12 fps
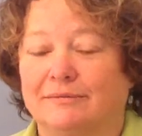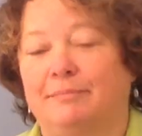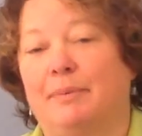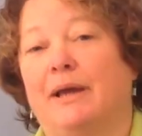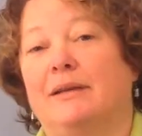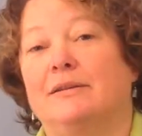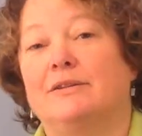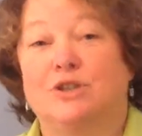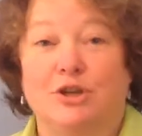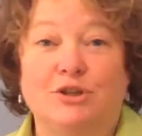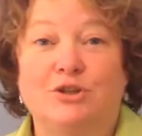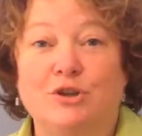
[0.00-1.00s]
but
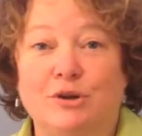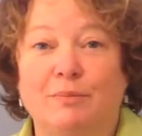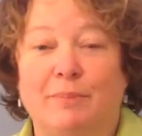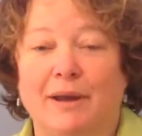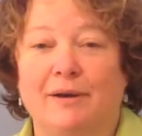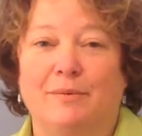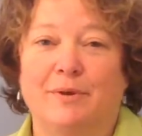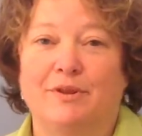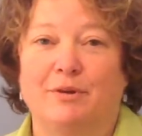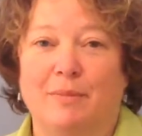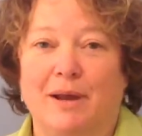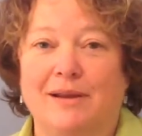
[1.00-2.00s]
to do better with
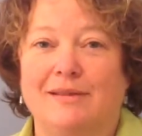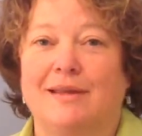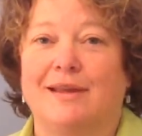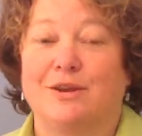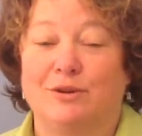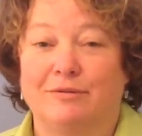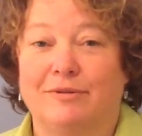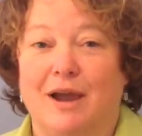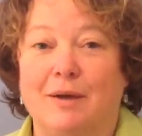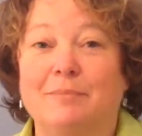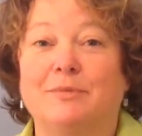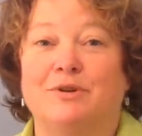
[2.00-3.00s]
your money, then you've
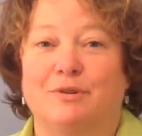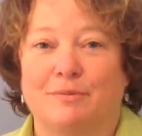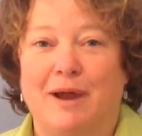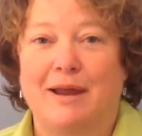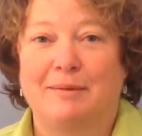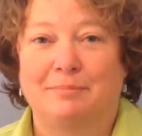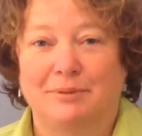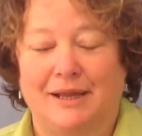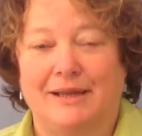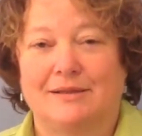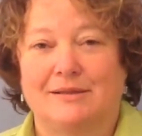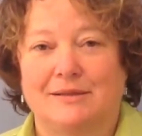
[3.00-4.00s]
come to the right
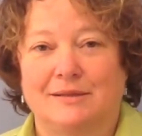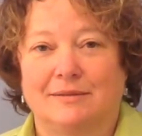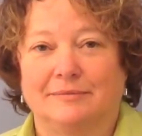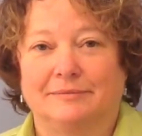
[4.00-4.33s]
place.